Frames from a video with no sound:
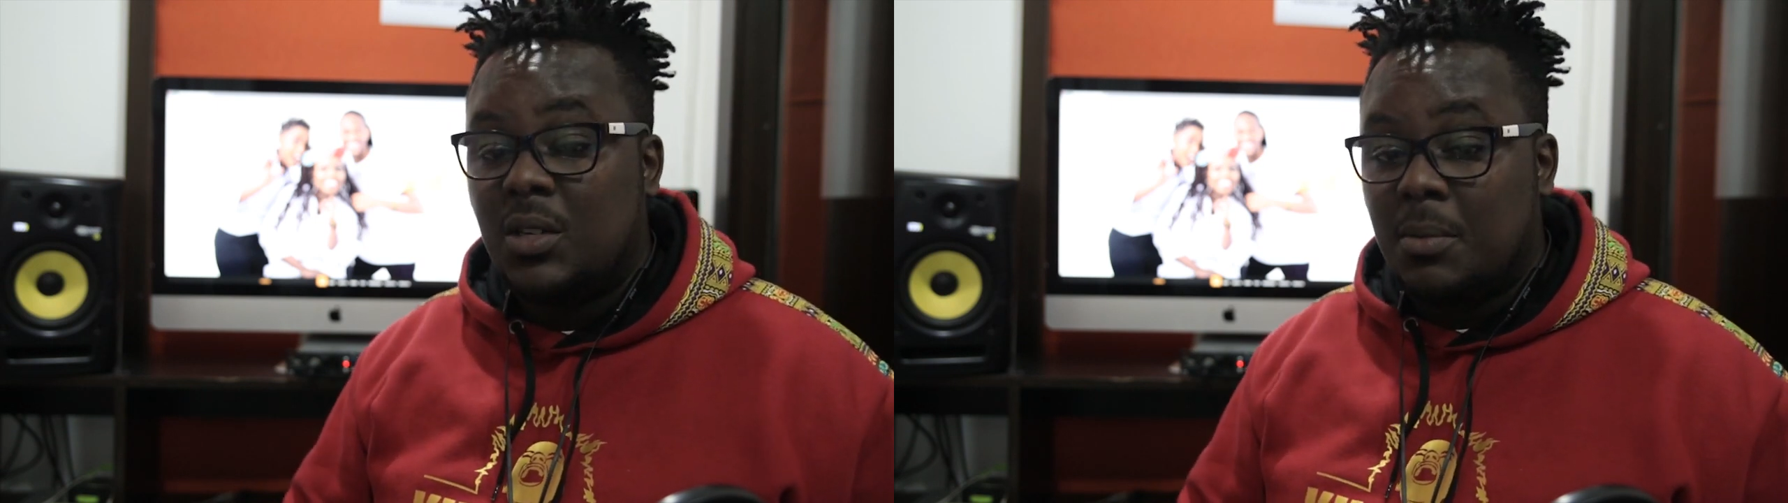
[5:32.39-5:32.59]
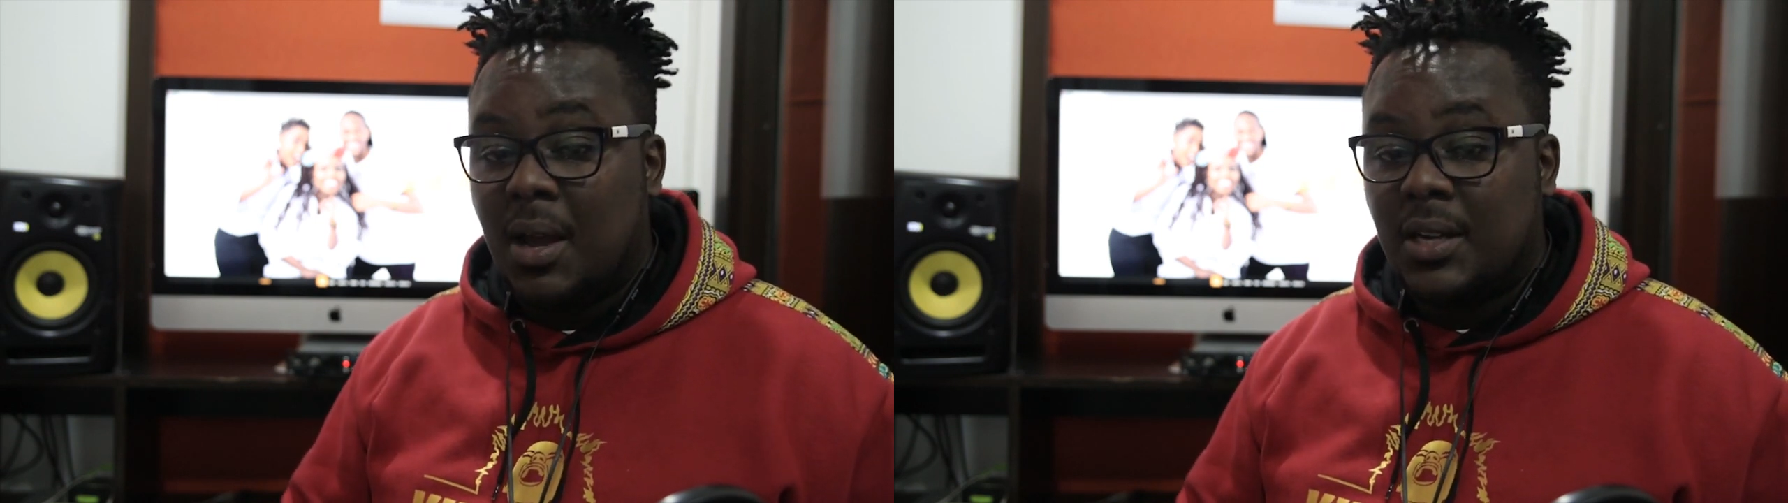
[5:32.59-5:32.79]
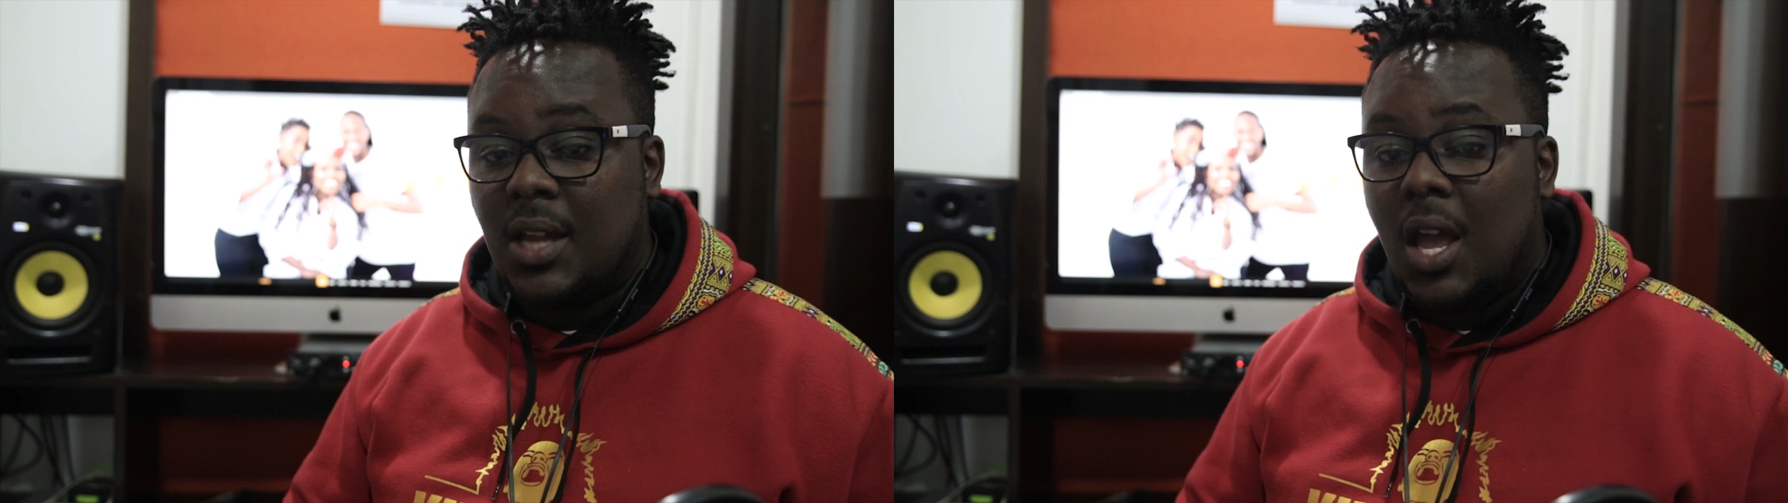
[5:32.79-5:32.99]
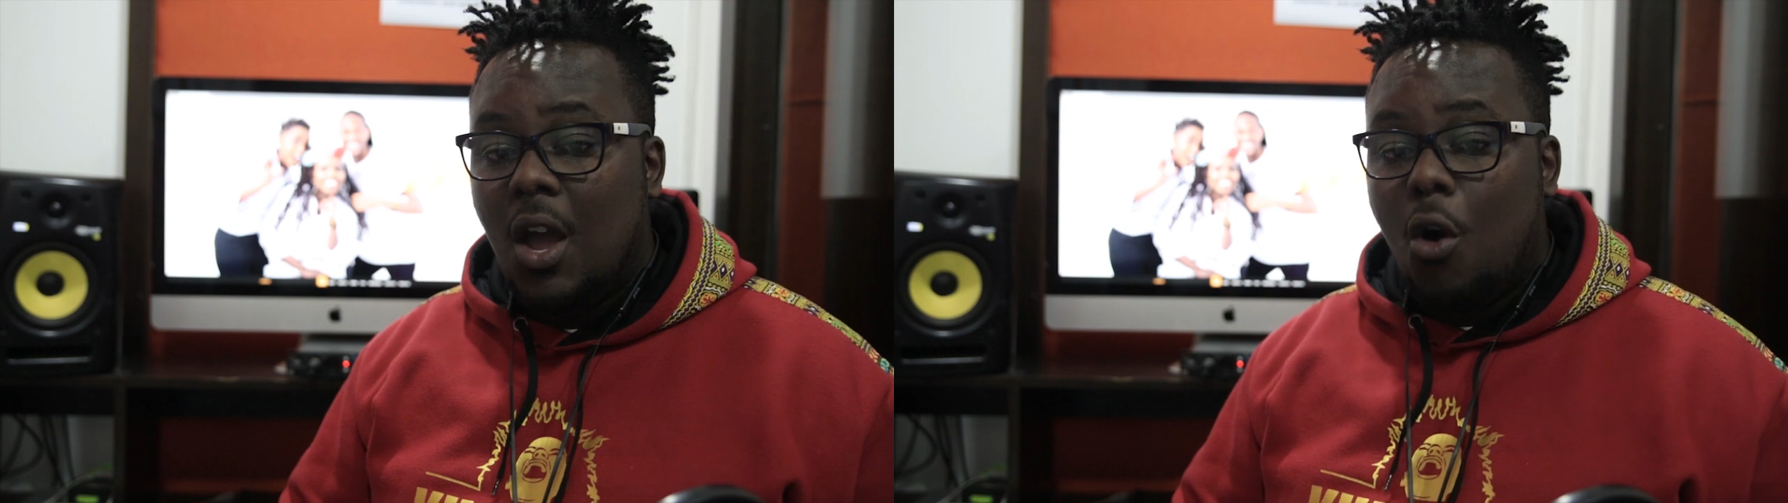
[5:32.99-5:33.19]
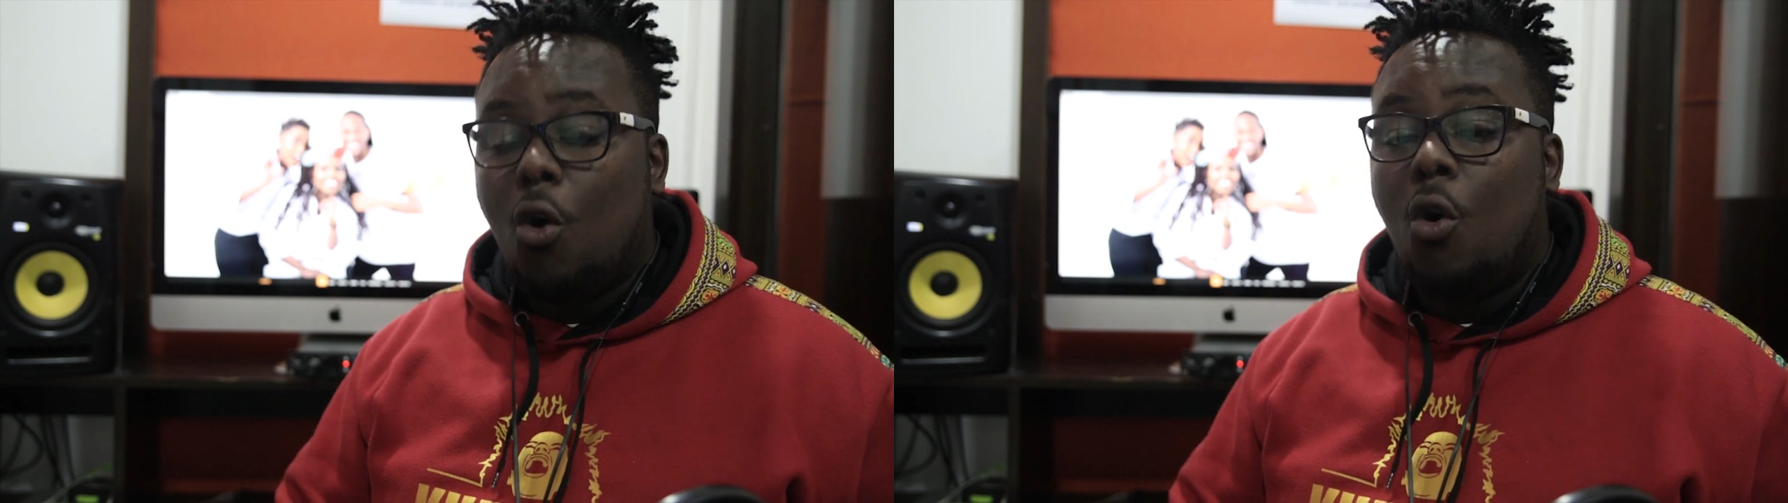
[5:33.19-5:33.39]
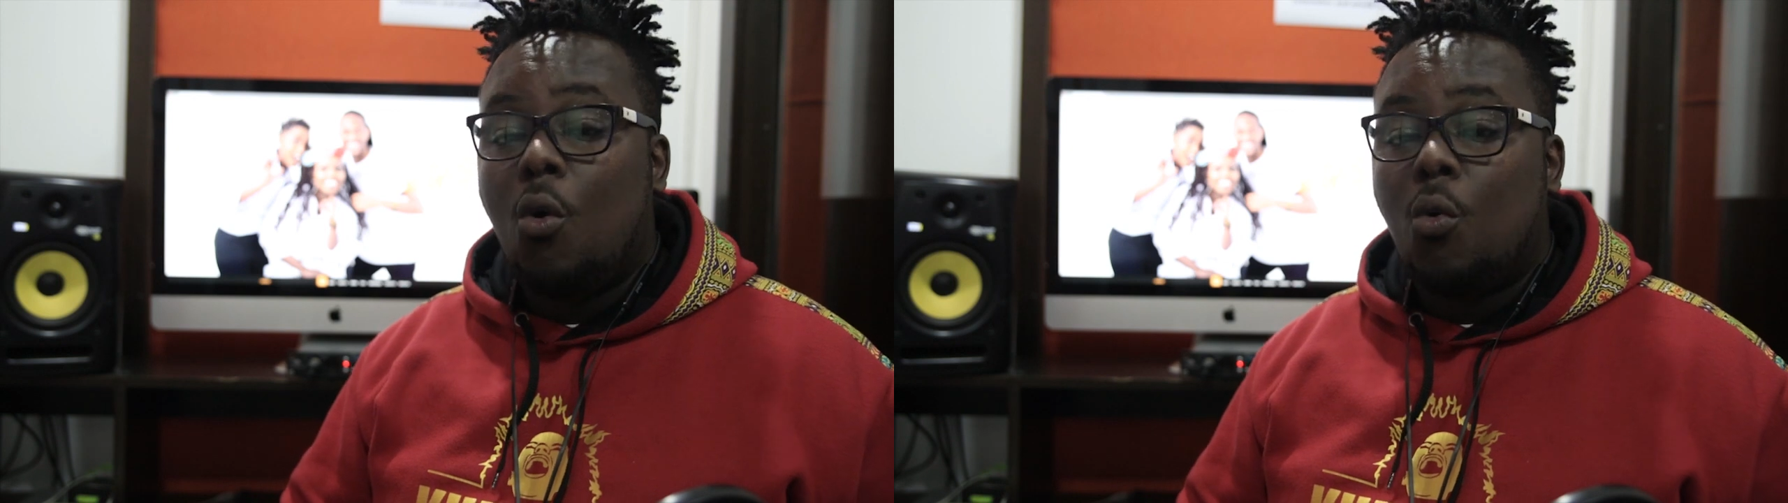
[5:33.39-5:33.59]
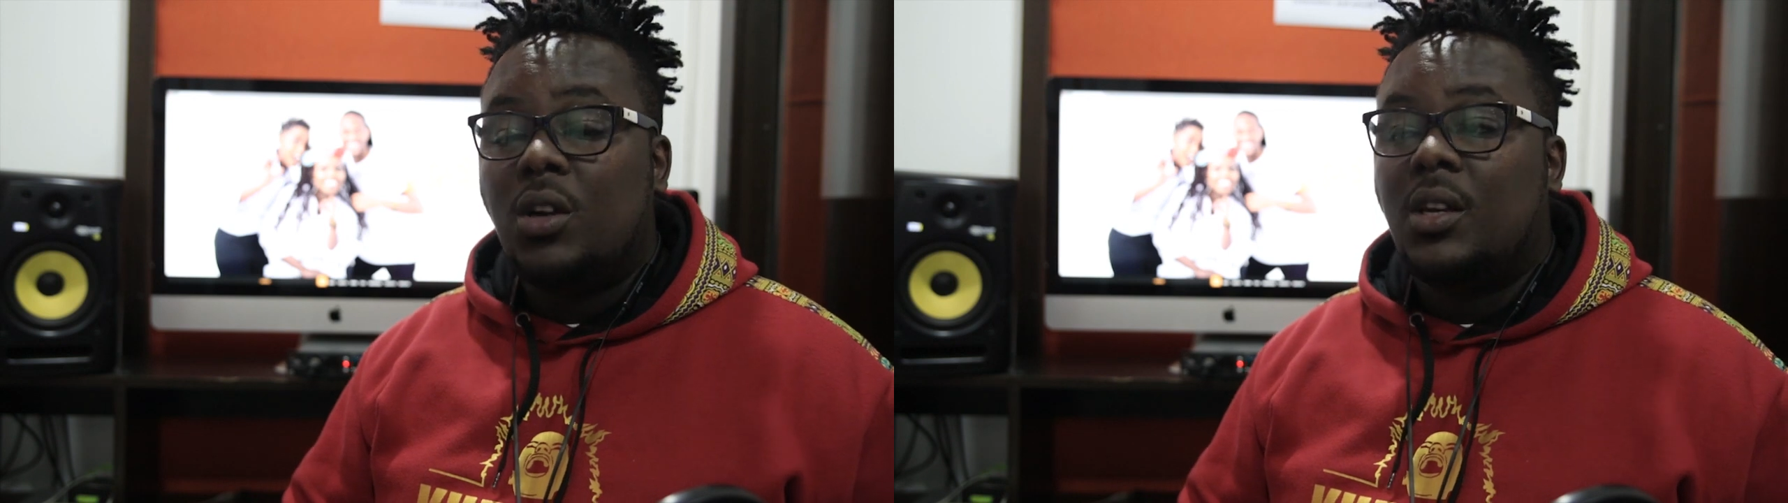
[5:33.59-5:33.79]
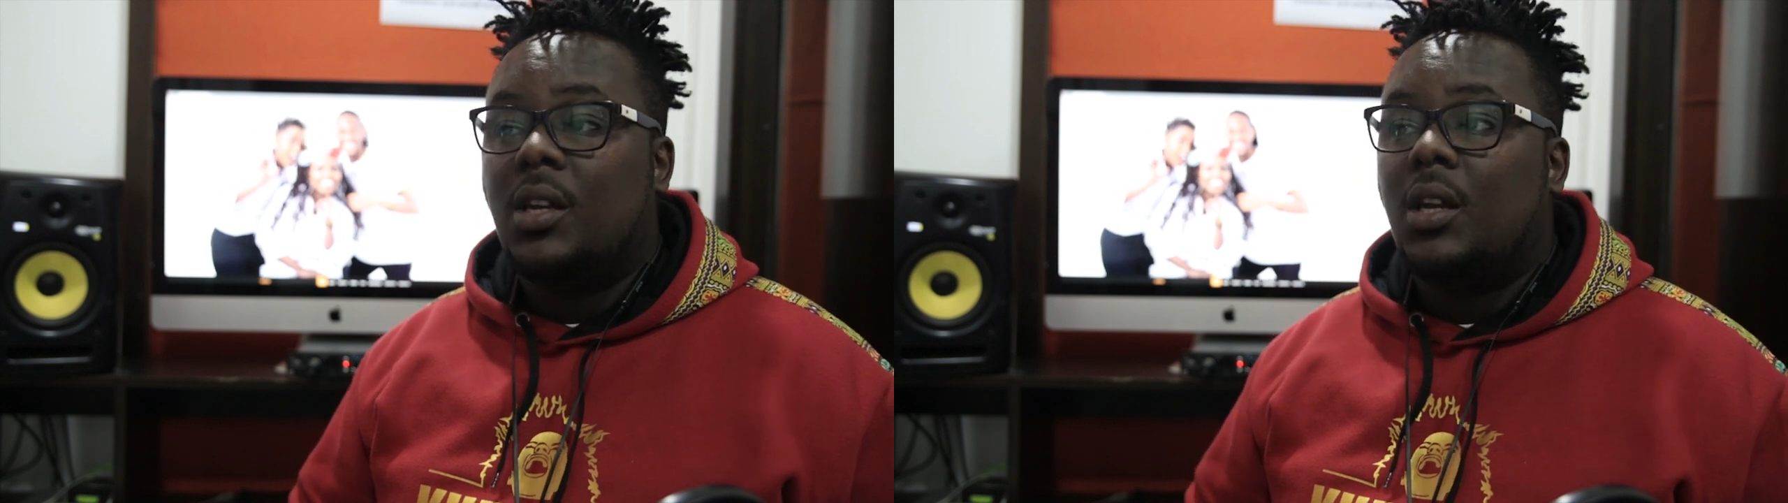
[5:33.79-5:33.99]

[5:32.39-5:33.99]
demand or what